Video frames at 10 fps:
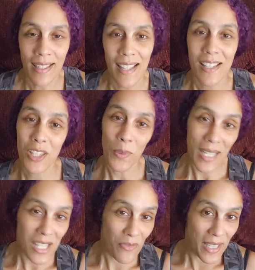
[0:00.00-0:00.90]
so
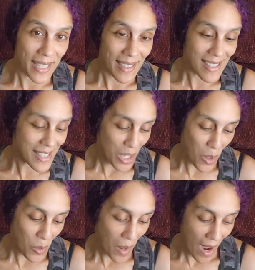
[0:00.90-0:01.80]
he's vegan,
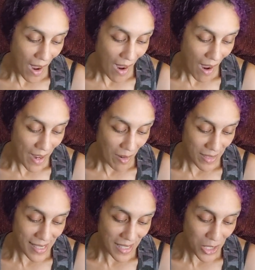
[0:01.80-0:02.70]
so I
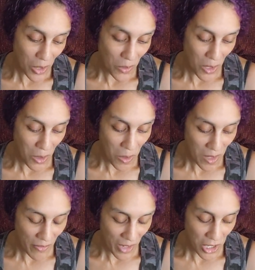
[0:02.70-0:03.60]
honestly don't know
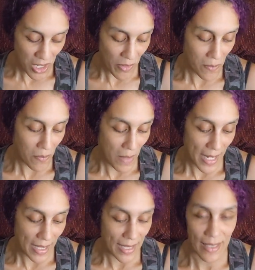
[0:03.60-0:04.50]
if I should even make
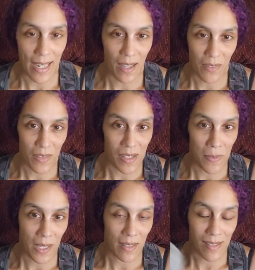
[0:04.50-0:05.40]
anything out of this
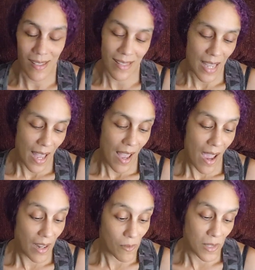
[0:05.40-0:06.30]
because
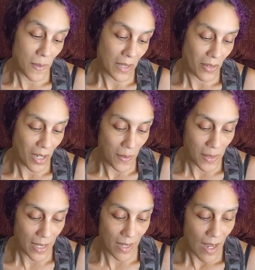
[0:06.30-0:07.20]
out of respect for him,
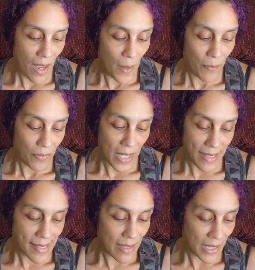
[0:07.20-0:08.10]
he
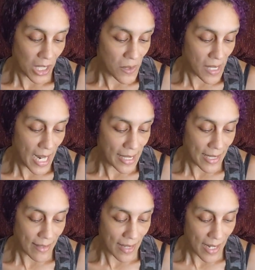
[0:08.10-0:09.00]
doesn't like using
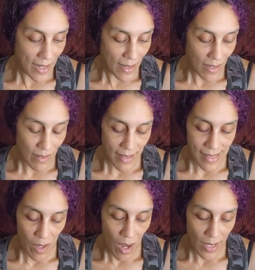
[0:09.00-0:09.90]
anything that's
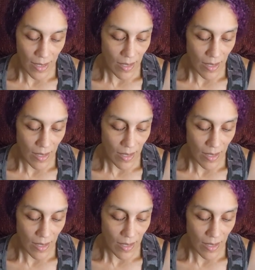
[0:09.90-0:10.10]
got